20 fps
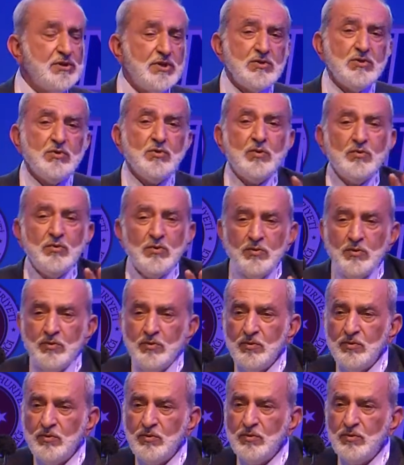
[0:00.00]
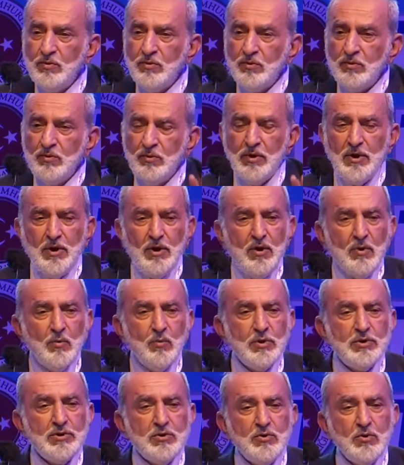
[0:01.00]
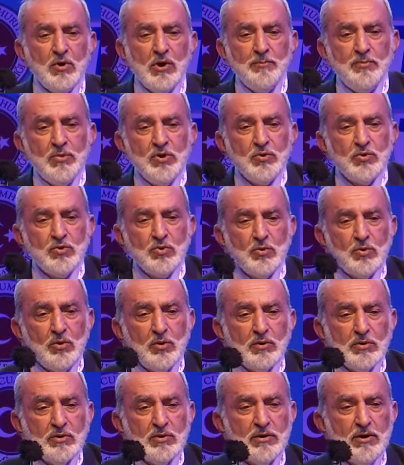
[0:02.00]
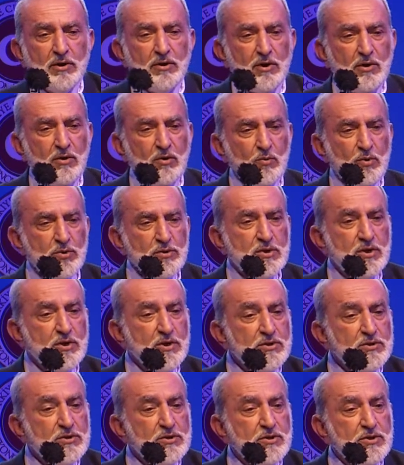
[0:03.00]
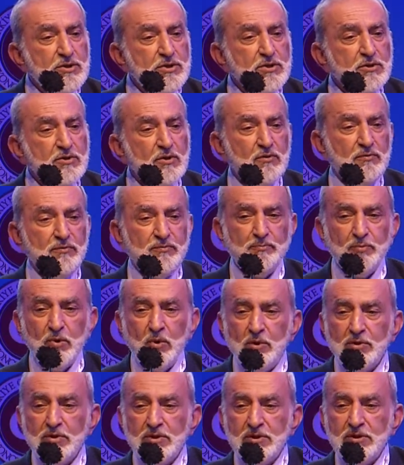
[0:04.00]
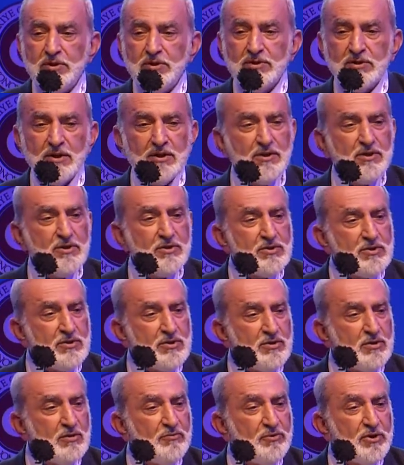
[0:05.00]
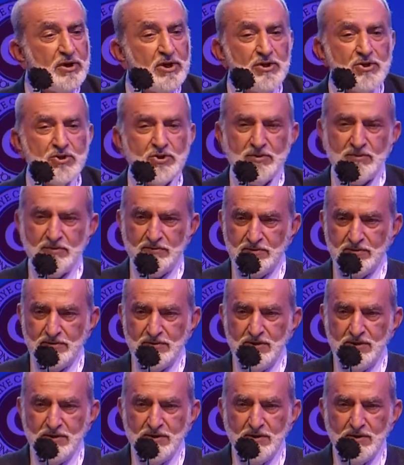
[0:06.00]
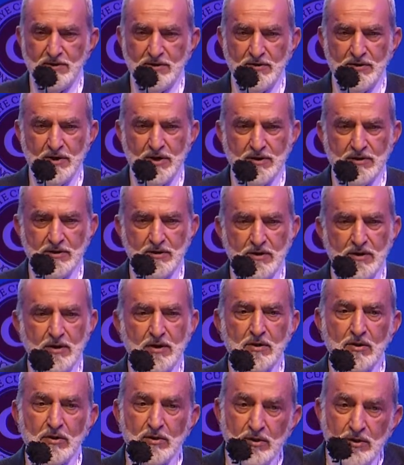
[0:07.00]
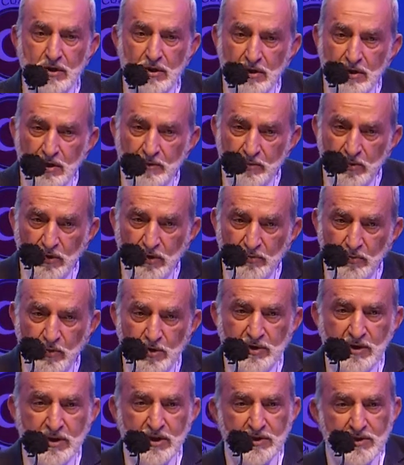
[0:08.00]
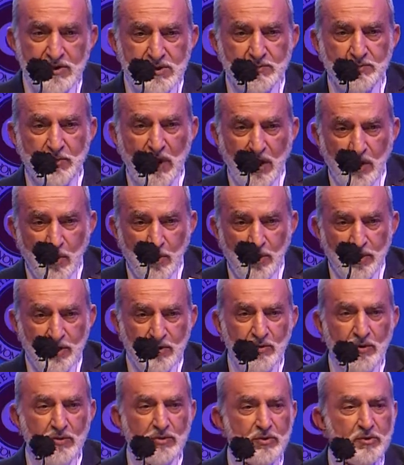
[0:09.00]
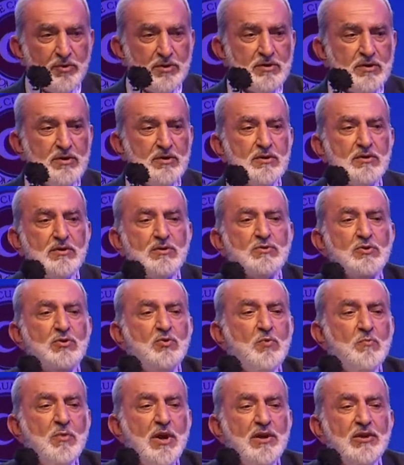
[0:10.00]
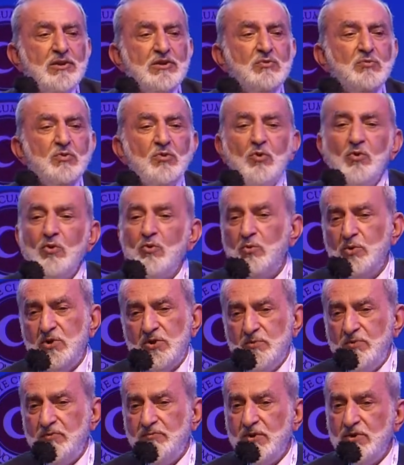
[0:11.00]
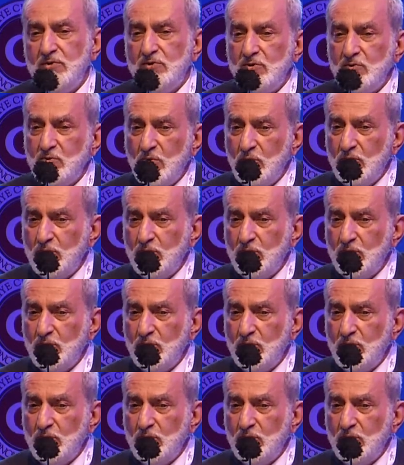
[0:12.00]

He says, no. What you have been taught was history of politics and history of religion, right? When there is power and authority, humanity will always be fighting.